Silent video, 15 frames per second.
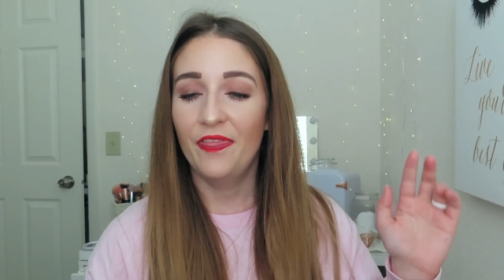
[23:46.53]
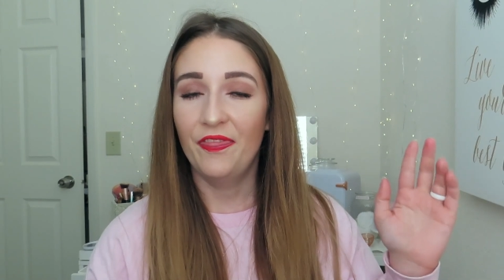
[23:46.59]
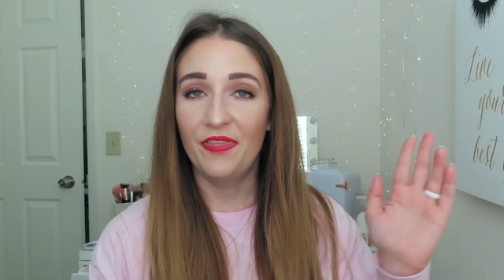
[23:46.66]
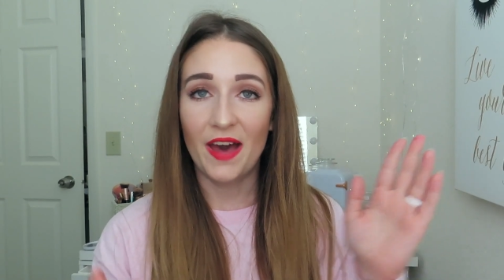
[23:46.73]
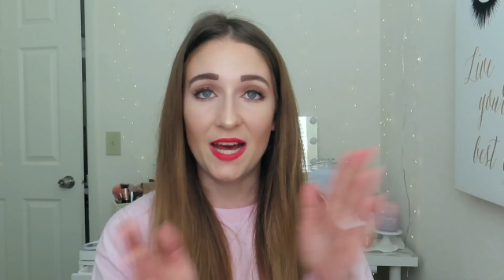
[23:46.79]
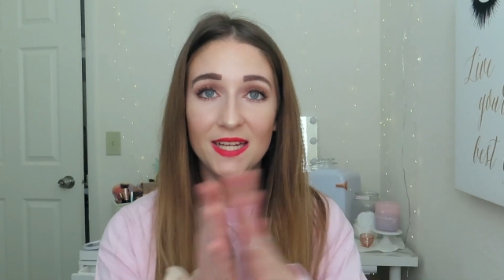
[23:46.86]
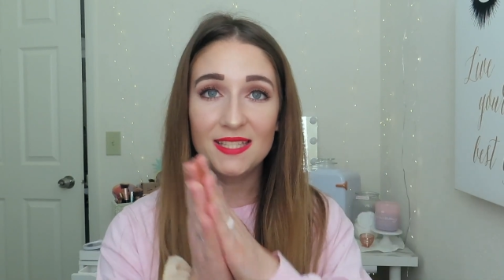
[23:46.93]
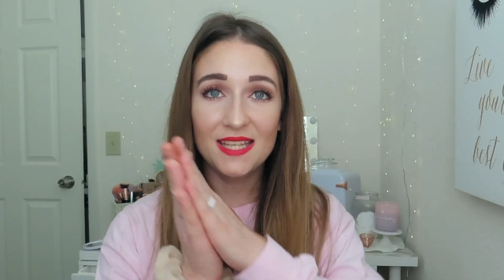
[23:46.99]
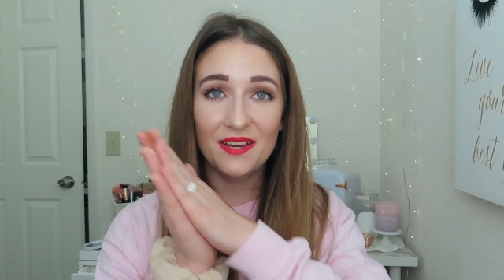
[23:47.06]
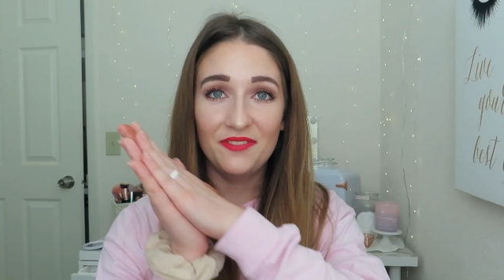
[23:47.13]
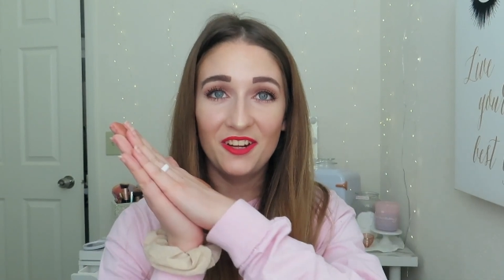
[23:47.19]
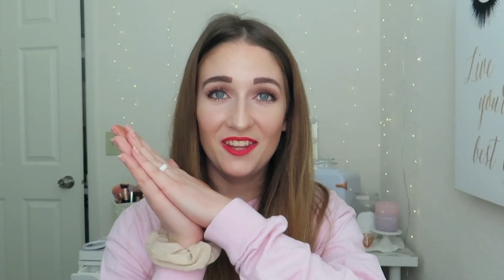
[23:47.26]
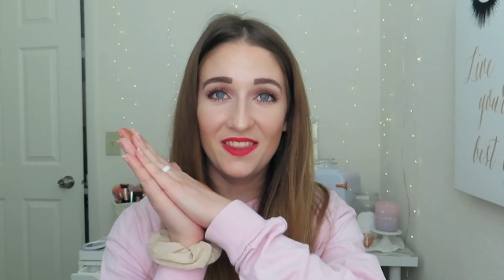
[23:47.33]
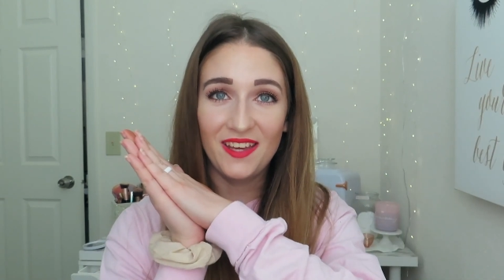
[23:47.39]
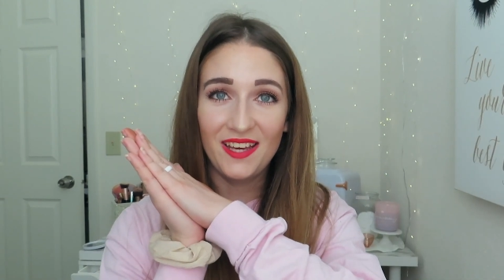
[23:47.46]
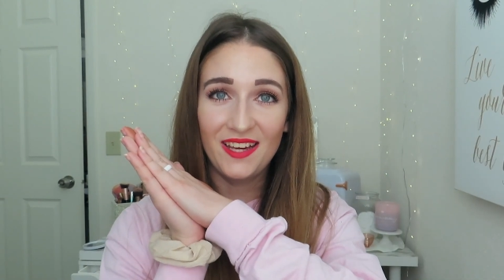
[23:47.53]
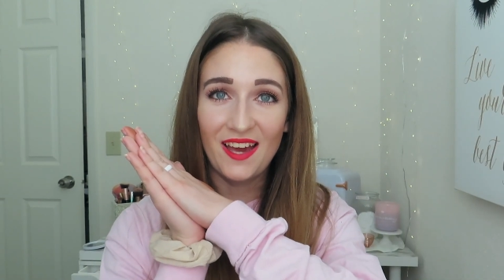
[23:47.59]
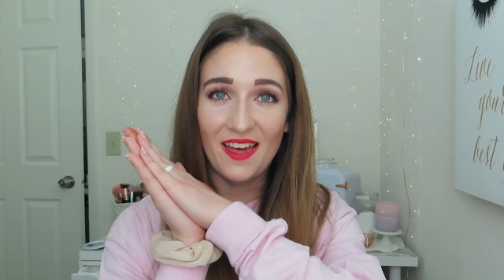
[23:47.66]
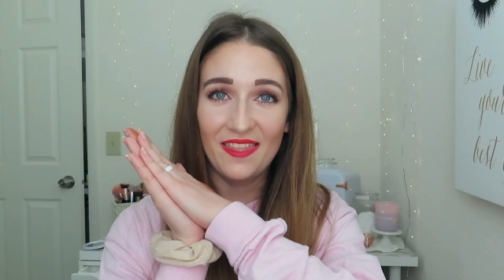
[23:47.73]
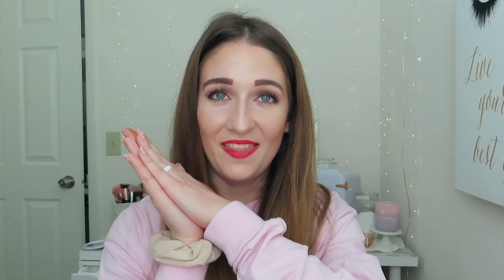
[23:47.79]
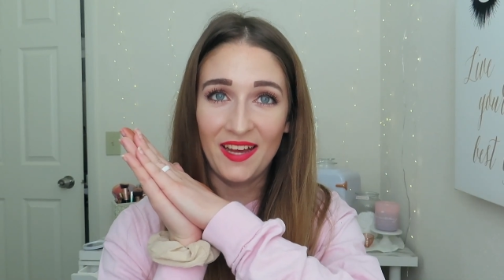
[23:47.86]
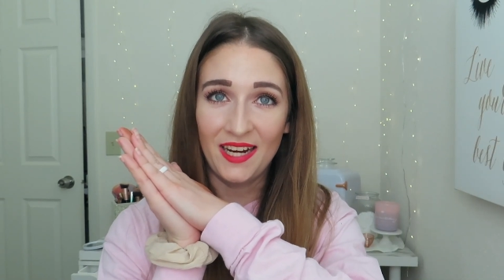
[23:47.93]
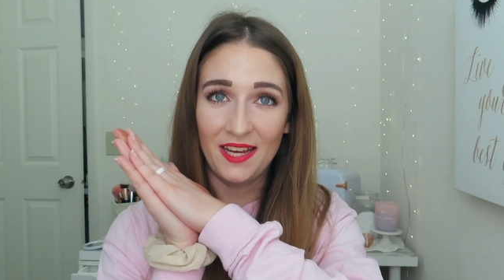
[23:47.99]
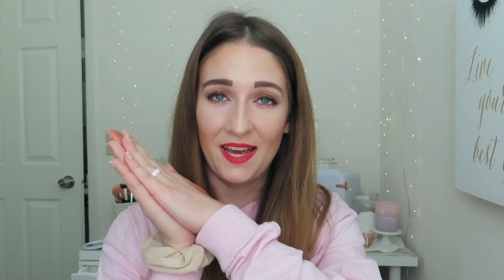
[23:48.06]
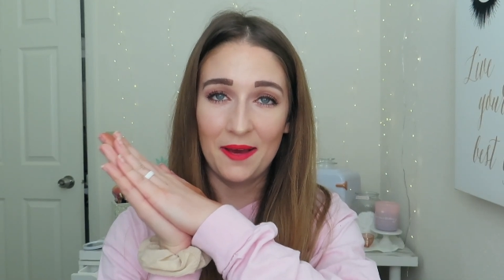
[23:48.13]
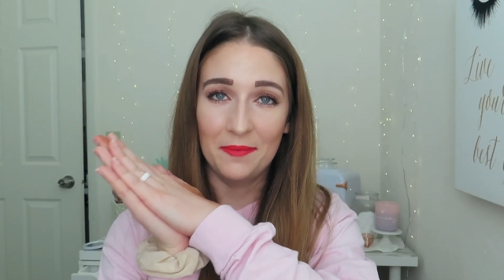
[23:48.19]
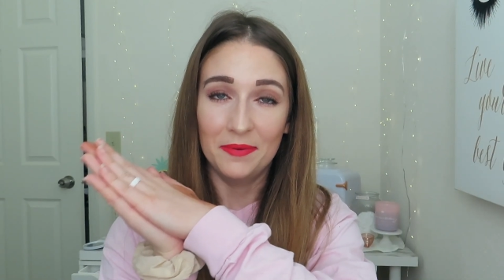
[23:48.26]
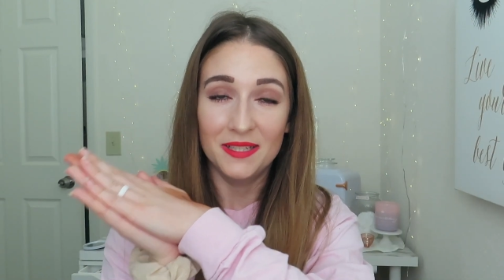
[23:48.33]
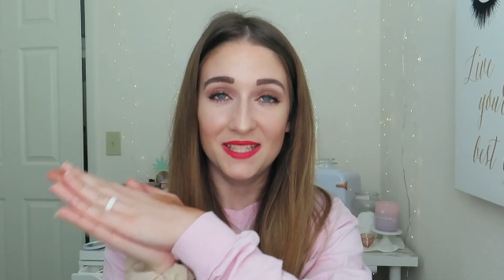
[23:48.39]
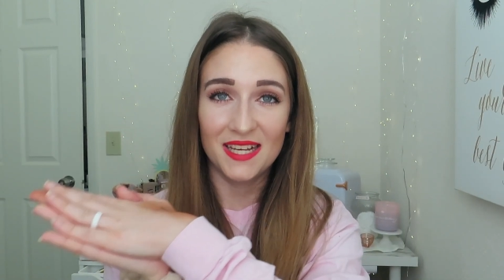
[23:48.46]
that is everything that I
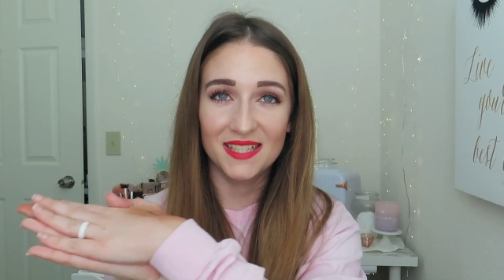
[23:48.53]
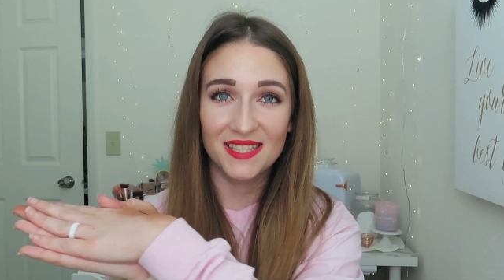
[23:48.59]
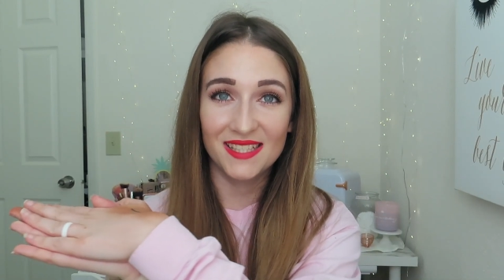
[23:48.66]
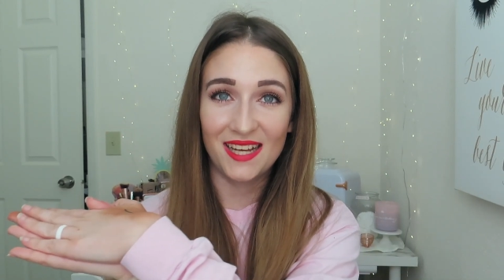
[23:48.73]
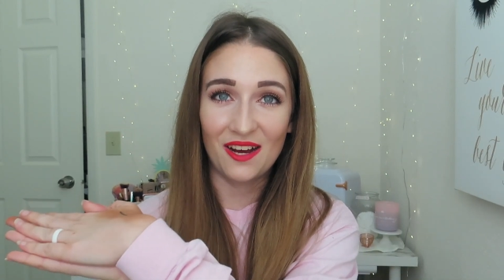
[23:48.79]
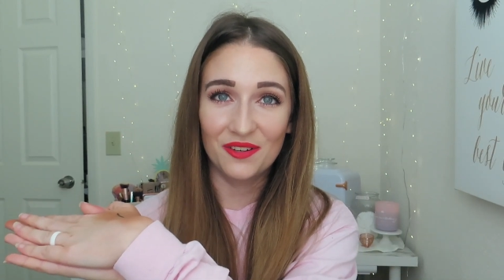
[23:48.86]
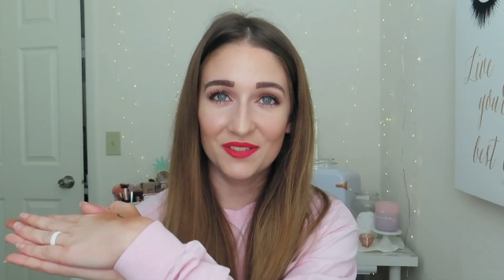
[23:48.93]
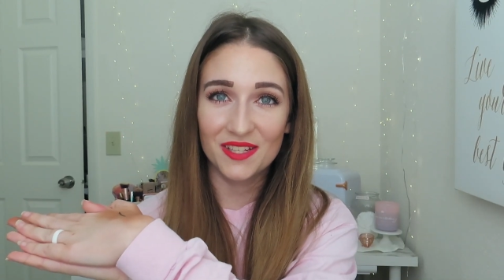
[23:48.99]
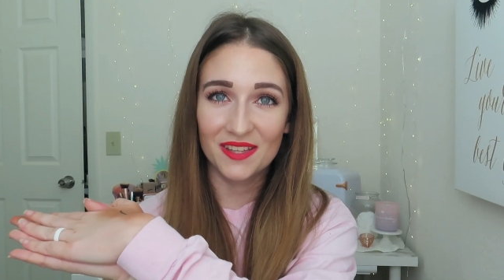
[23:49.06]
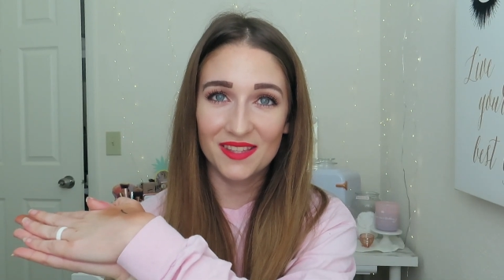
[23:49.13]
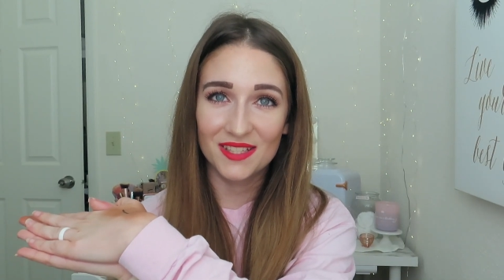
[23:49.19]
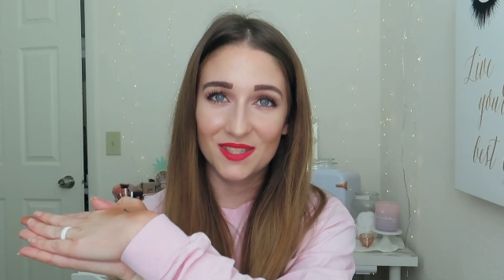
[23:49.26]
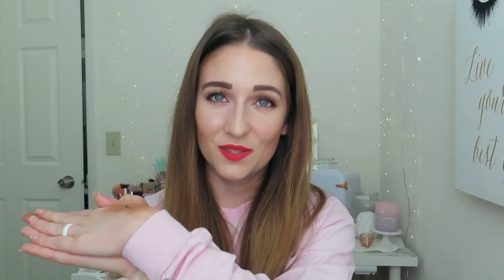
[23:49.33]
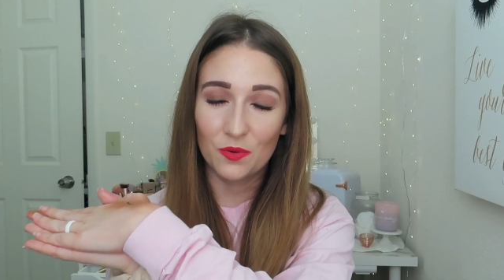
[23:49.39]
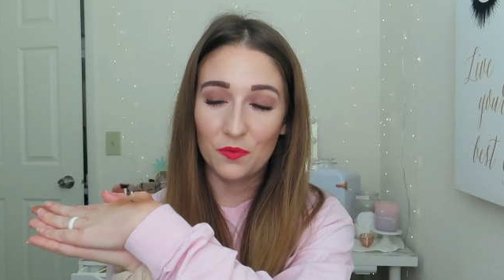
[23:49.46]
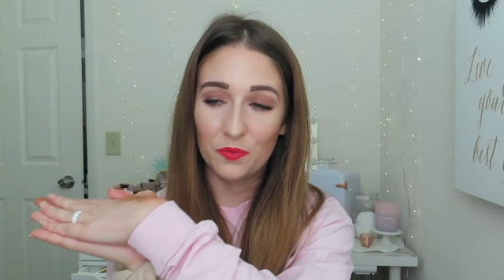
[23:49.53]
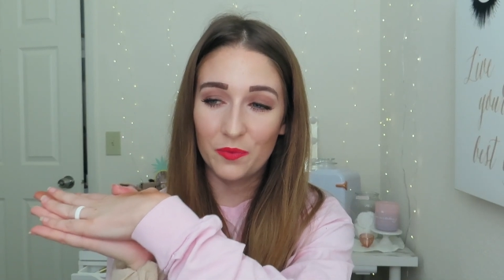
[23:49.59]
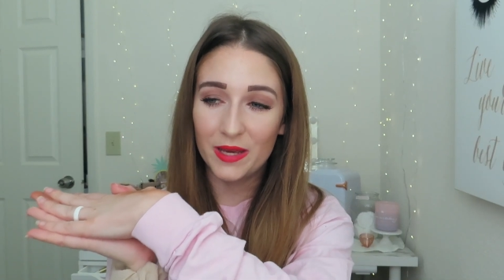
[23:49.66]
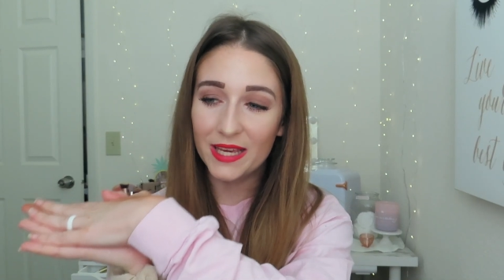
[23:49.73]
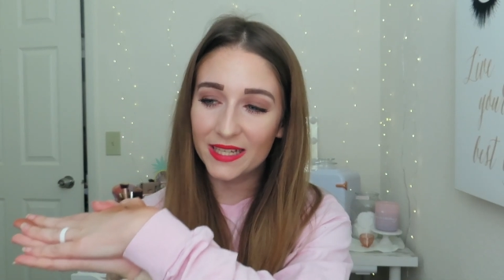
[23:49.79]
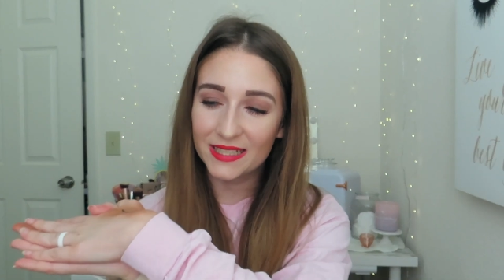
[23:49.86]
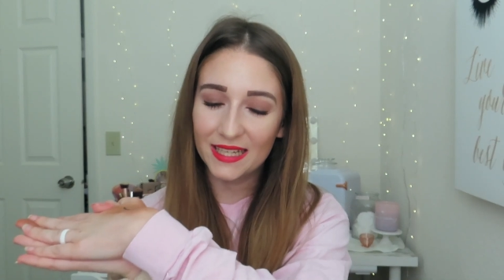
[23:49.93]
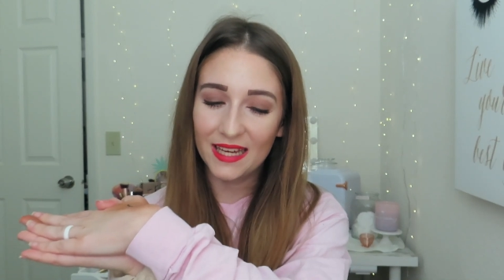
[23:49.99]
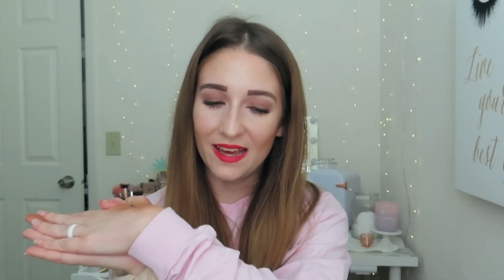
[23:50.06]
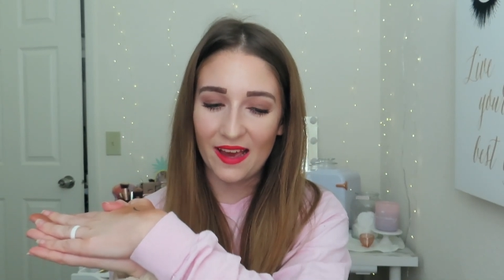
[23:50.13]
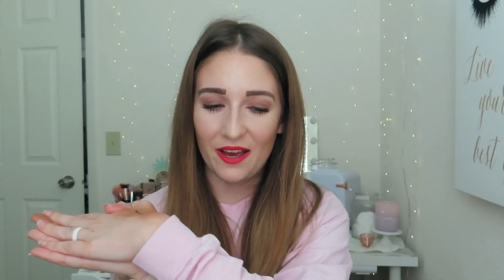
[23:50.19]
have been testing out this week.